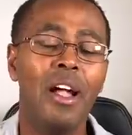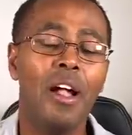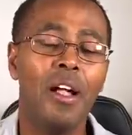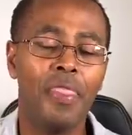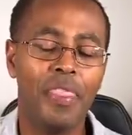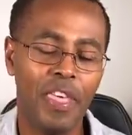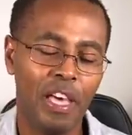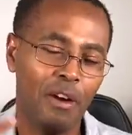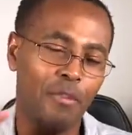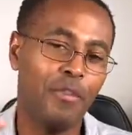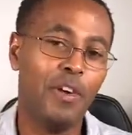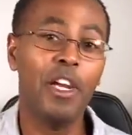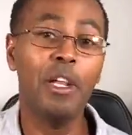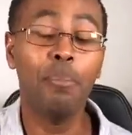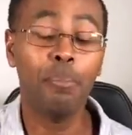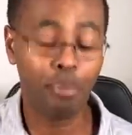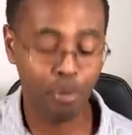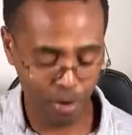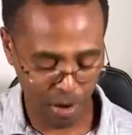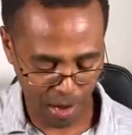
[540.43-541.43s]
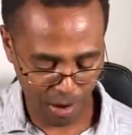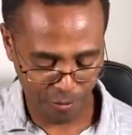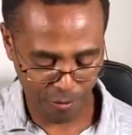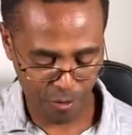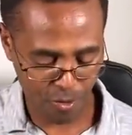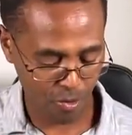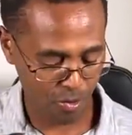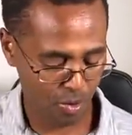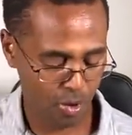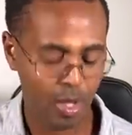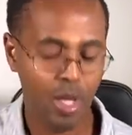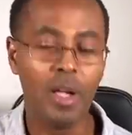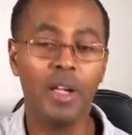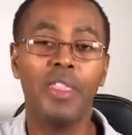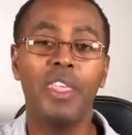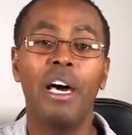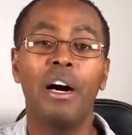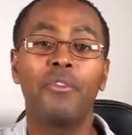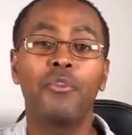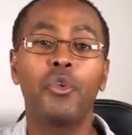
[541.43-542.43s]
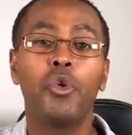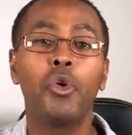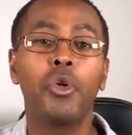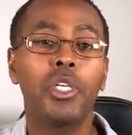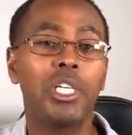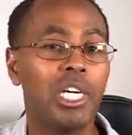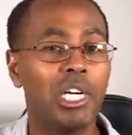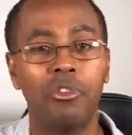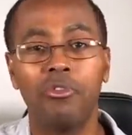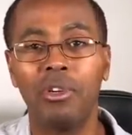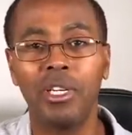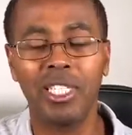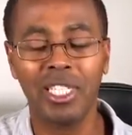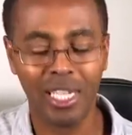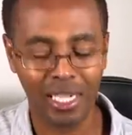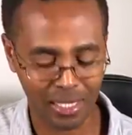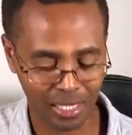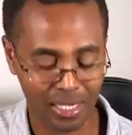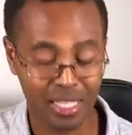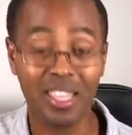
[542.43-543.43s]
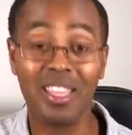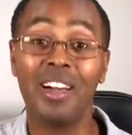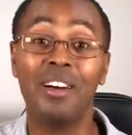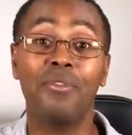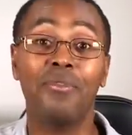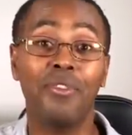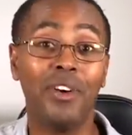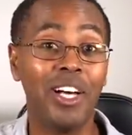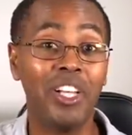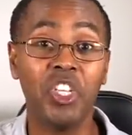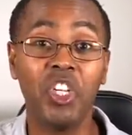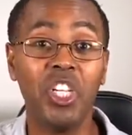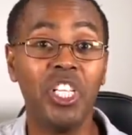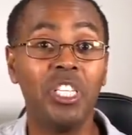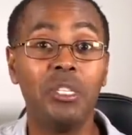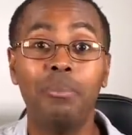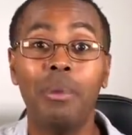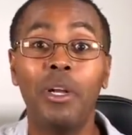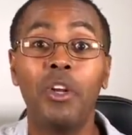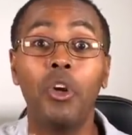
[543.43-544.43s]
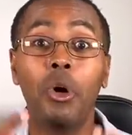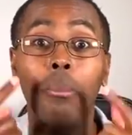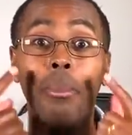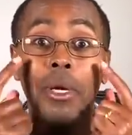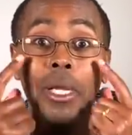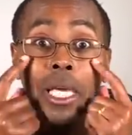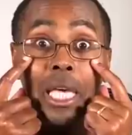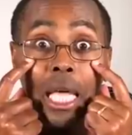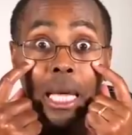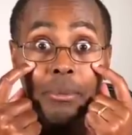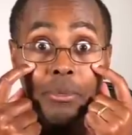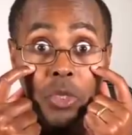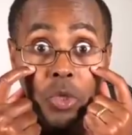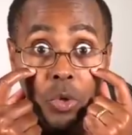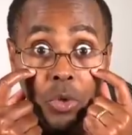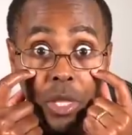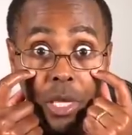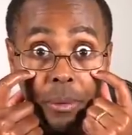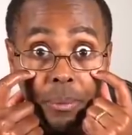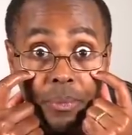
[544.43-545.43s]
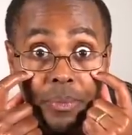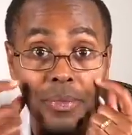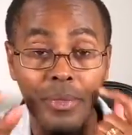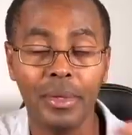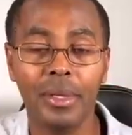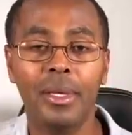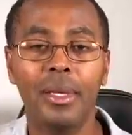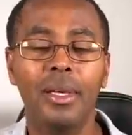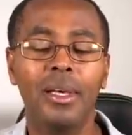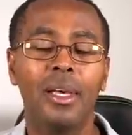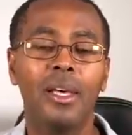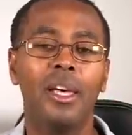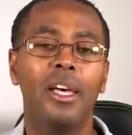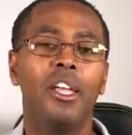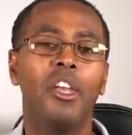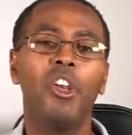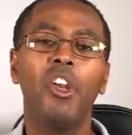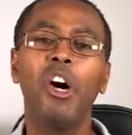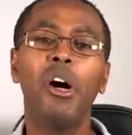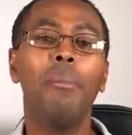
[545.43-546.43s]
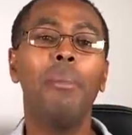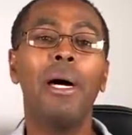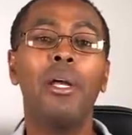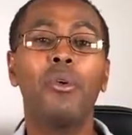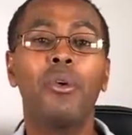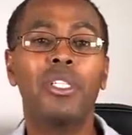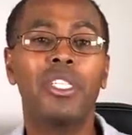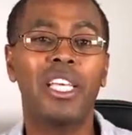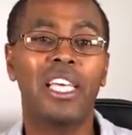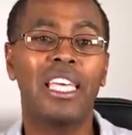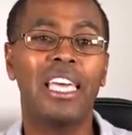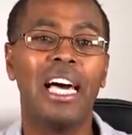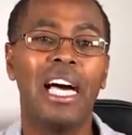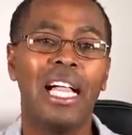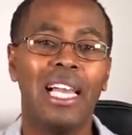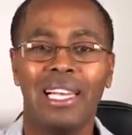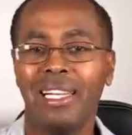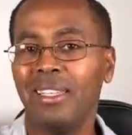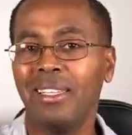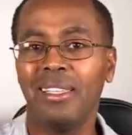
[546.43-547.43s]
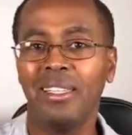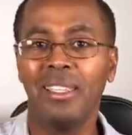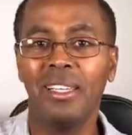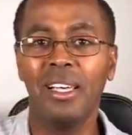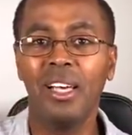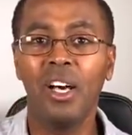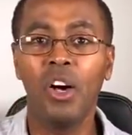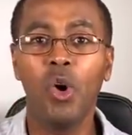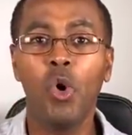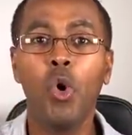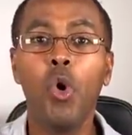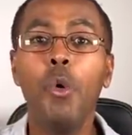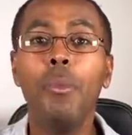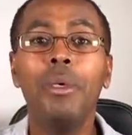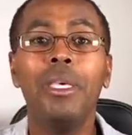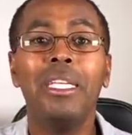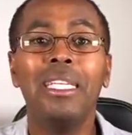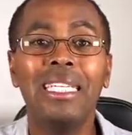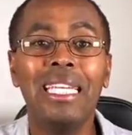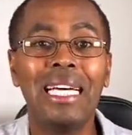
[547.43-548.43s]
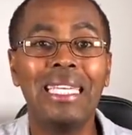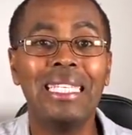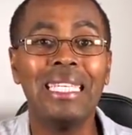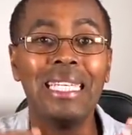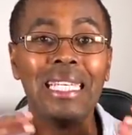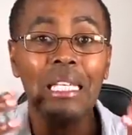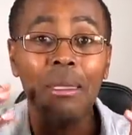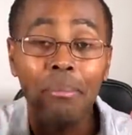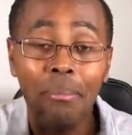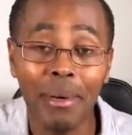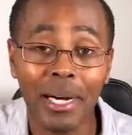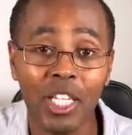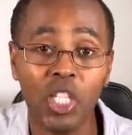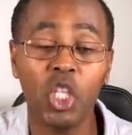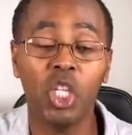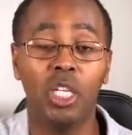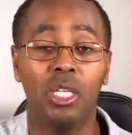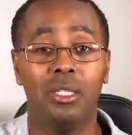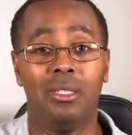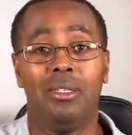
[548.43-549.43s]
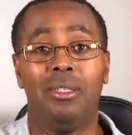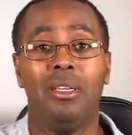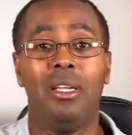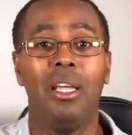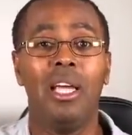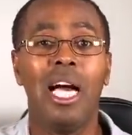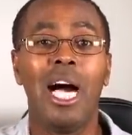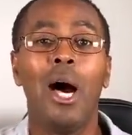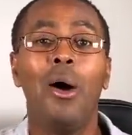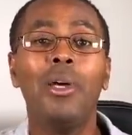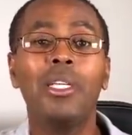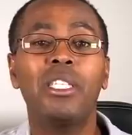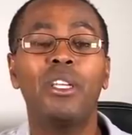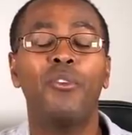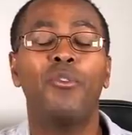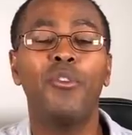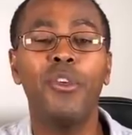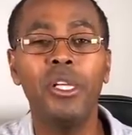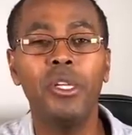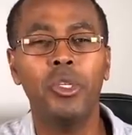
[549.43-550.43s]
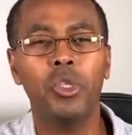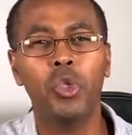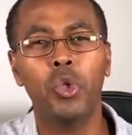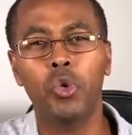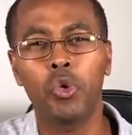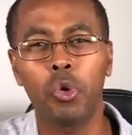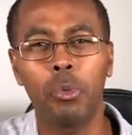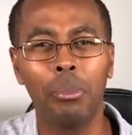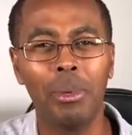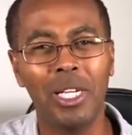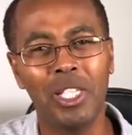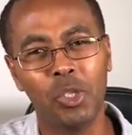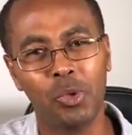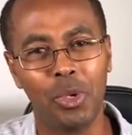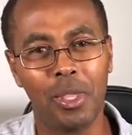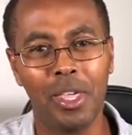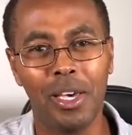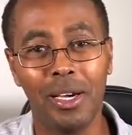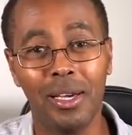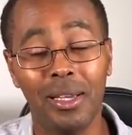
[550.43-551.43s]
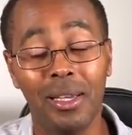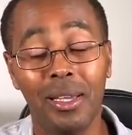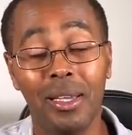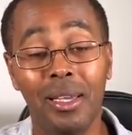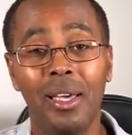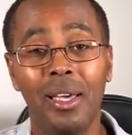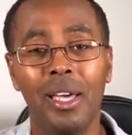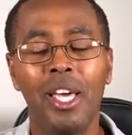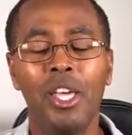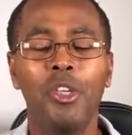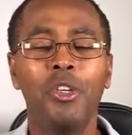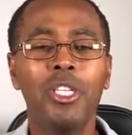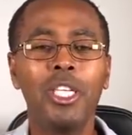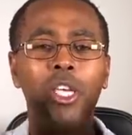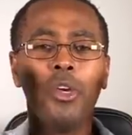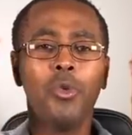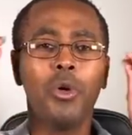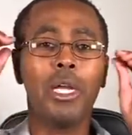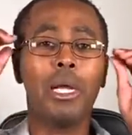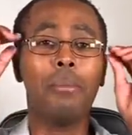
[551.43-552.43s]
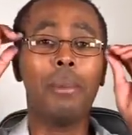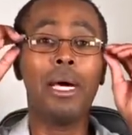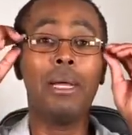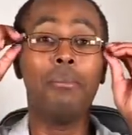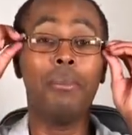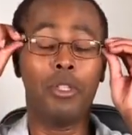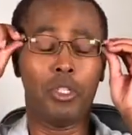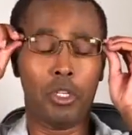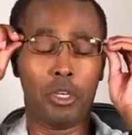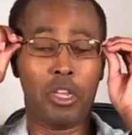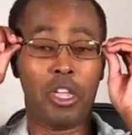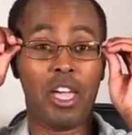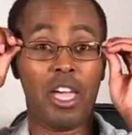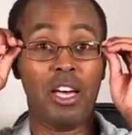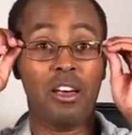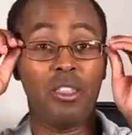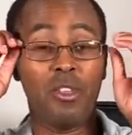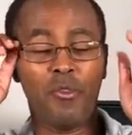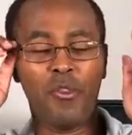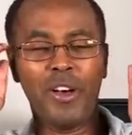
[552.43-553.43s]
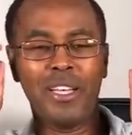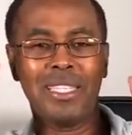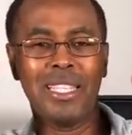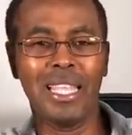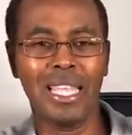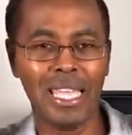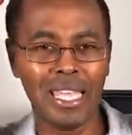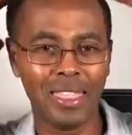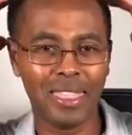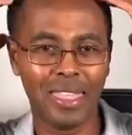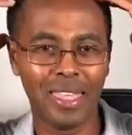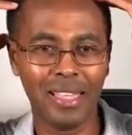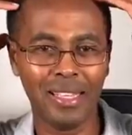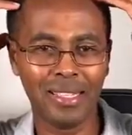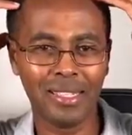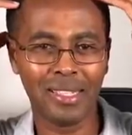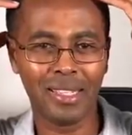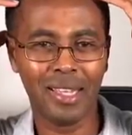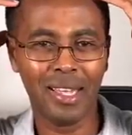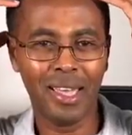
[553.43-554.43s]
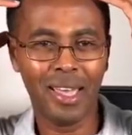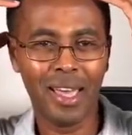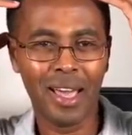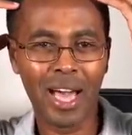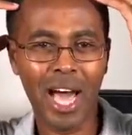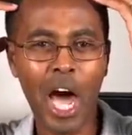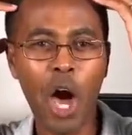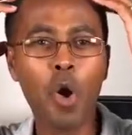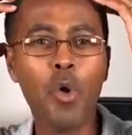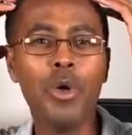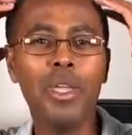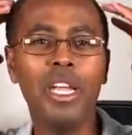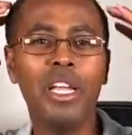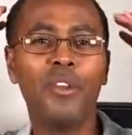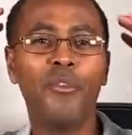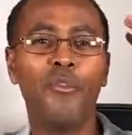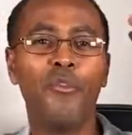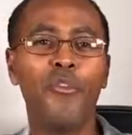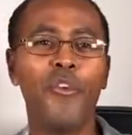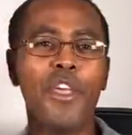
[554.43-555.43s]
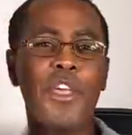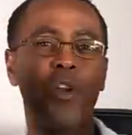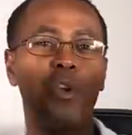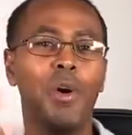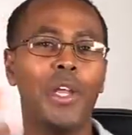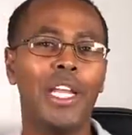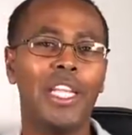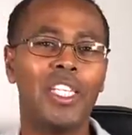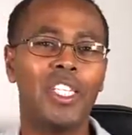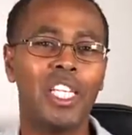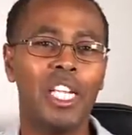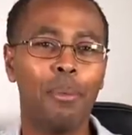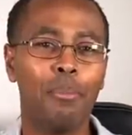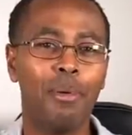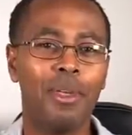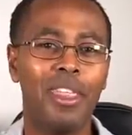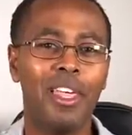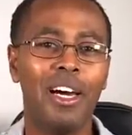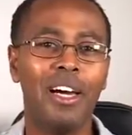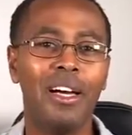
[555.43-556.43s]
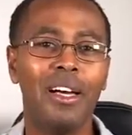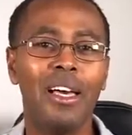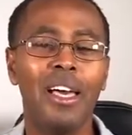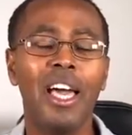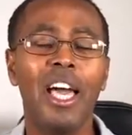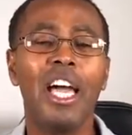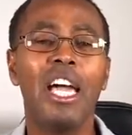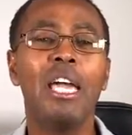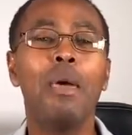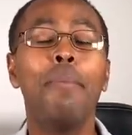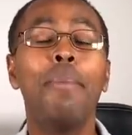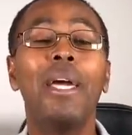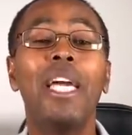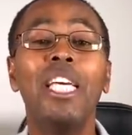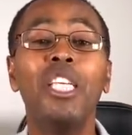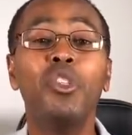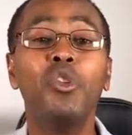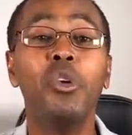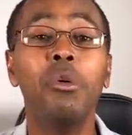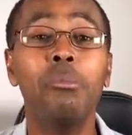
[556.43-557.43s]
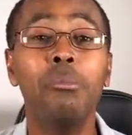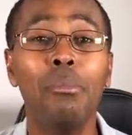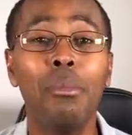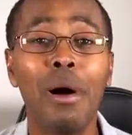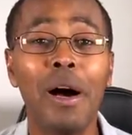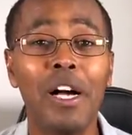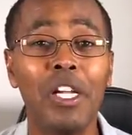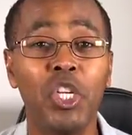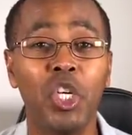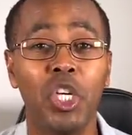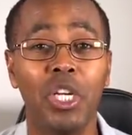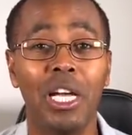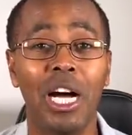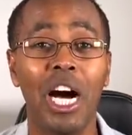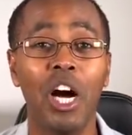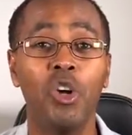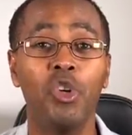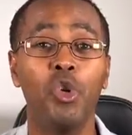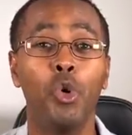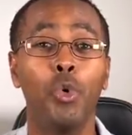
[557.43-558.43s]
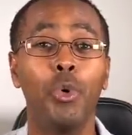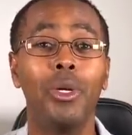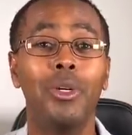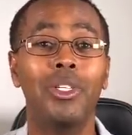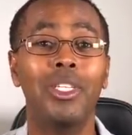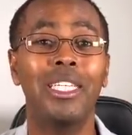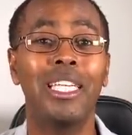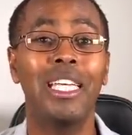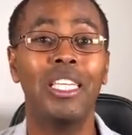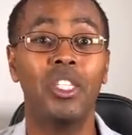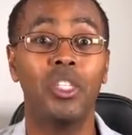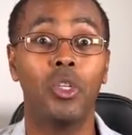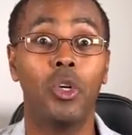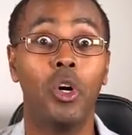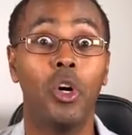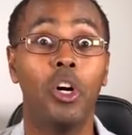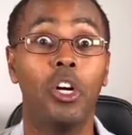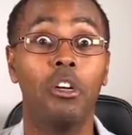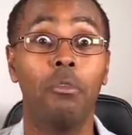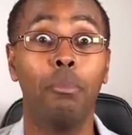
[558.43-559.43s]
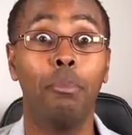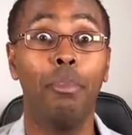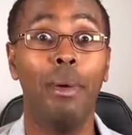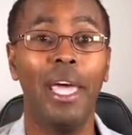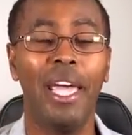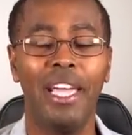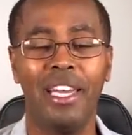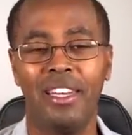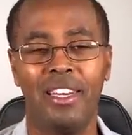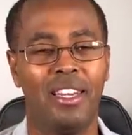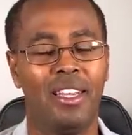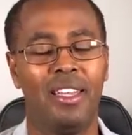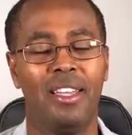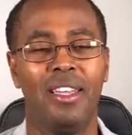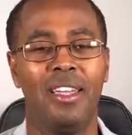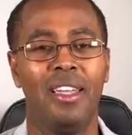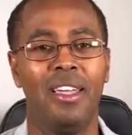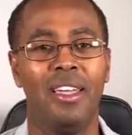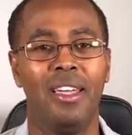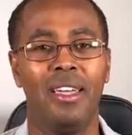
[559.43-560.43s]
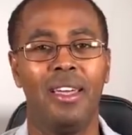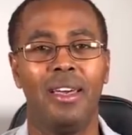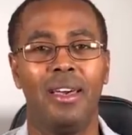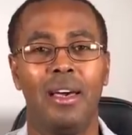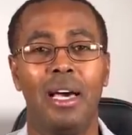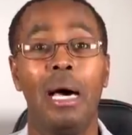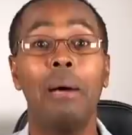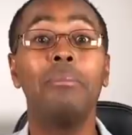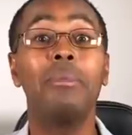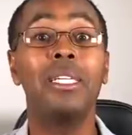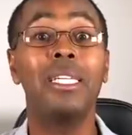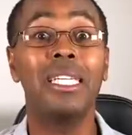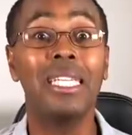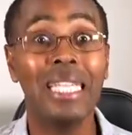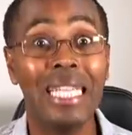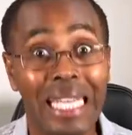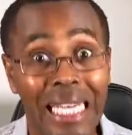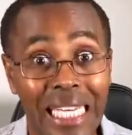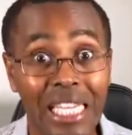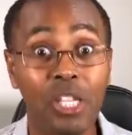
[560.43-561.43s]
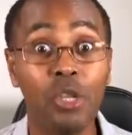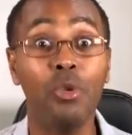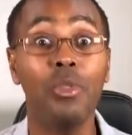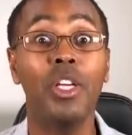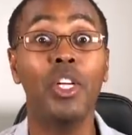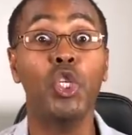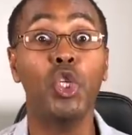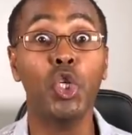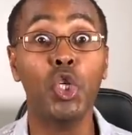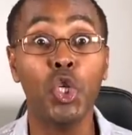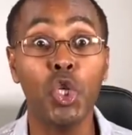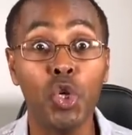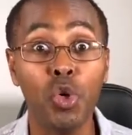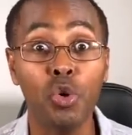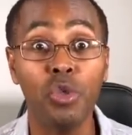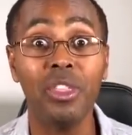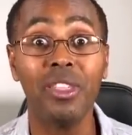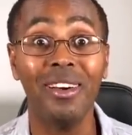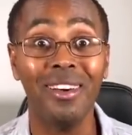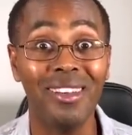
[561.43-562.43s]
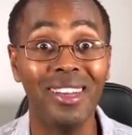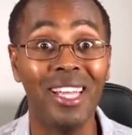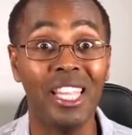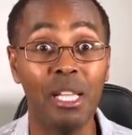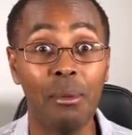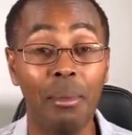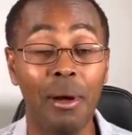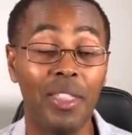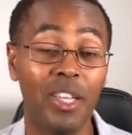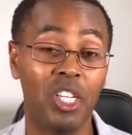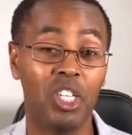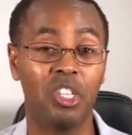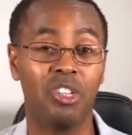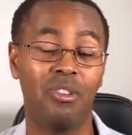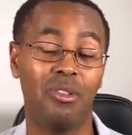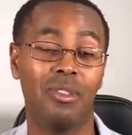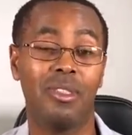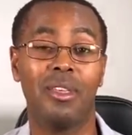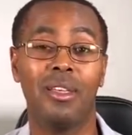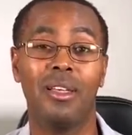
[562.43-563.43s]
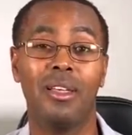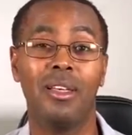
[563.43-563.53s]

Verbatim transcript: They are very prayerful. They have good characters. They are virgins, but nobody comes to them. No man wants a girl whom he doesn't imagine how it feels to romance with her. You see, when a man meets a girl, the first thing he thinks, how will it feel when I sleep with her? He begins to imagine how you will taste on bed. I'm telling you the truth and nothing but the truth.